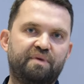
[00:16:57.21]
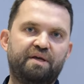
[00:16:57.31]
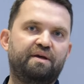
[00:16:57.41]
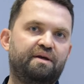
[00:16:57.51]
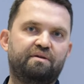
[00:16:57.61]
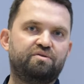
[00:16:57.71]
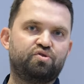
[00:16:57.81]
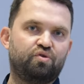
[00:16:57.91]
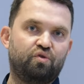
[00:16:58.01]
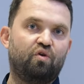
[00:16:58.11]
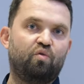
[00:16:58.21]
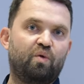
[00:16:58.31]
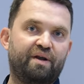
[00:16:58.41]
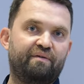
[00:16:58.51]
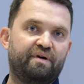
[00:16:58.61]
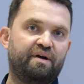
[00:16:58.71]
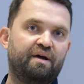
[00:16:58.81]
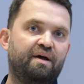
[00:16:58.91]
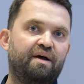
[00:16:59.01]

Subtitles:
me and should know whatever